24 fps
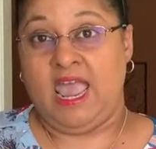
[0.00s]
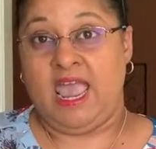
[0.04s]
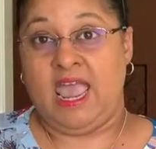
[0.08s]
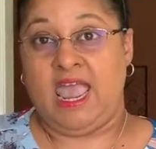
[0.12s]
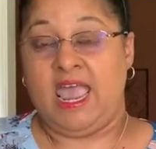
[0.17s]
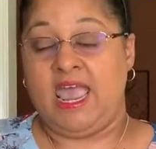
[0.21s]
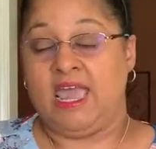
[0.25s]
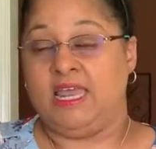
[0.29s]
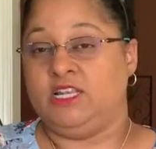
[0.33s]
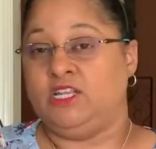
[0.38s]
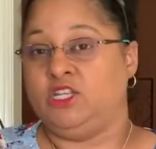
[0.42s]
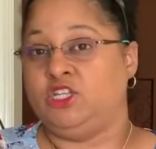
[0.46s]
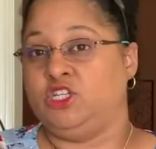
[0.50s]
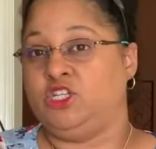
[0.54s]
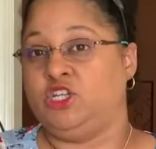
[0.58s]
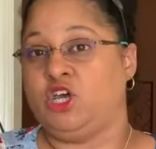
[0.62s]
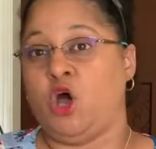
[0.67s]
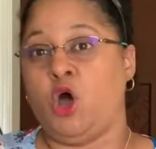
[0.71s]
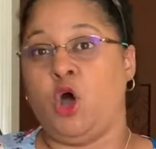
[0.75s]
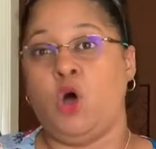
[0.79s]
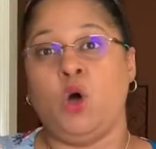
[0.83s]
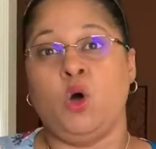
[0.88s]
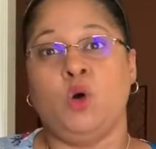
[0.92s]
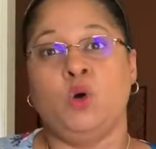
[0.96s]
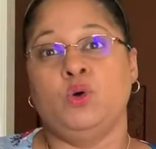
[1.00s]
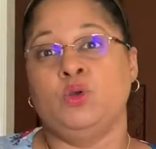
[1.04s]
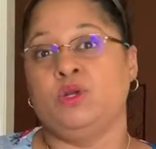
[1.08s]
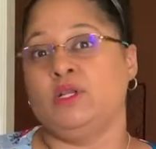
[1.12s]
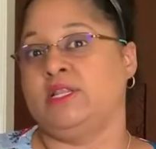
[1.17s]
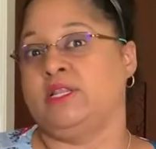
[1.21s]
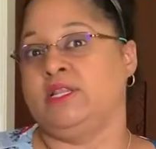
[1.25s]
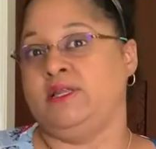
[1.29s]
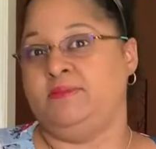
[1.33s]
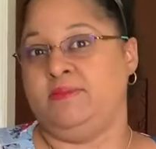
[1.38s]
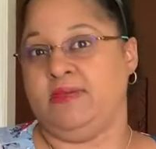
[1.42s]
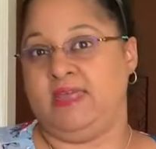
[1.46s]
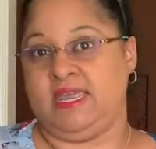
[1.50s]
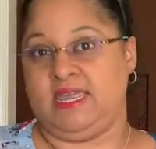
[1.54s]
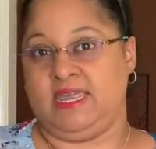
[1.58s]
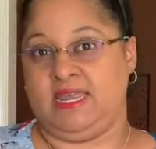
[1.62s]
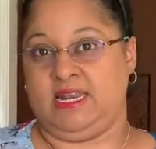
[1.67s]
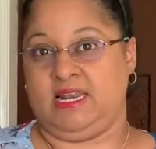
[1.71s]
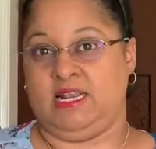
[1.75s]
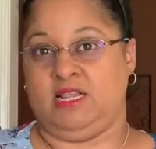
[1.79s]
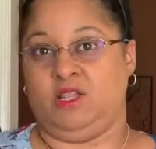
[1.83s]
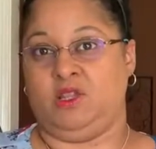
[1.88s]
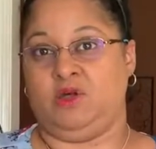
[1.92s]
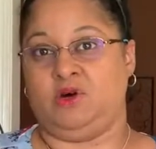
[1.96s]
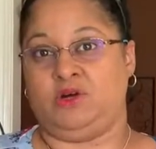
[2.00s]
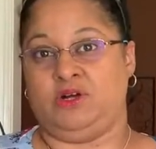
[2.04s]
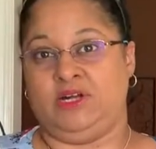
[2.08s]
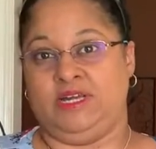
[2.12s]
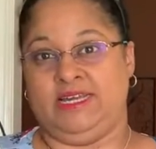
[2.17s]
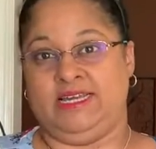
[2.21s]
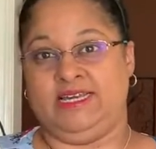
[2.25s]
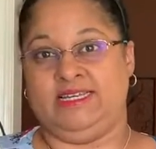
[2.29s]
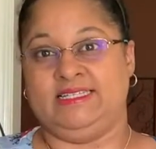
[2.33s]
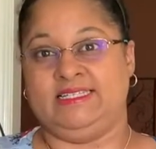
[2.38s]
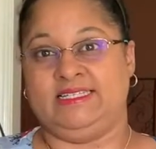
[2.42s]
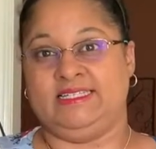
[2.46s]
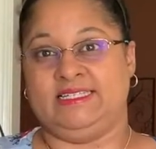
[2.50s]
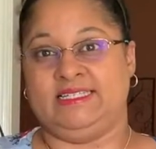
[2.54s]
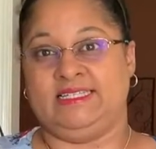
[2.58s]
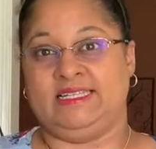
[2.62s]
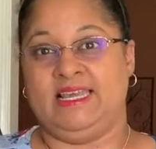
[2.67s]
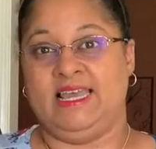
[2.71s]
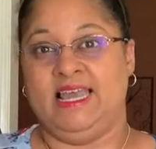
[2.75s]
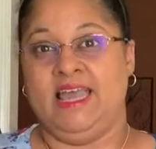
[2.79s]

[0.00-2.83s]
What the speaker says: and totally make it glorious.